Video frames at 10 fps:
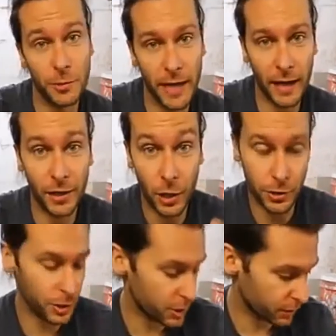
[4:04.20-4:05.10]
So we got our
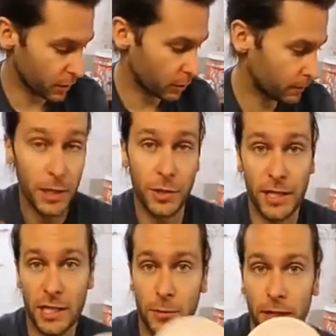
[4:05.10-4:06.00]
coasters thrown. So
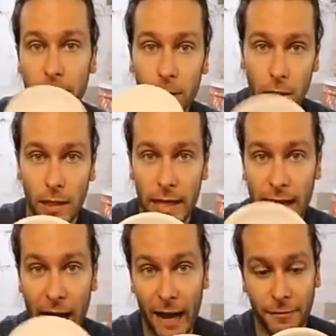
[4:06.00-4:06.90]
this is what they would look
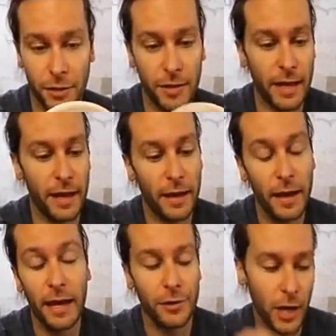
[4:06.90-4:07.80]
like after they
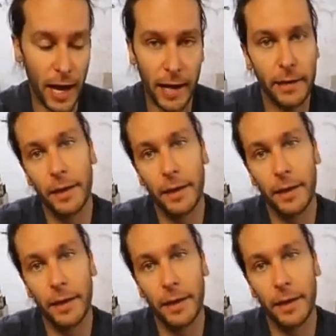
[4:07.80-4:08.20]
dried,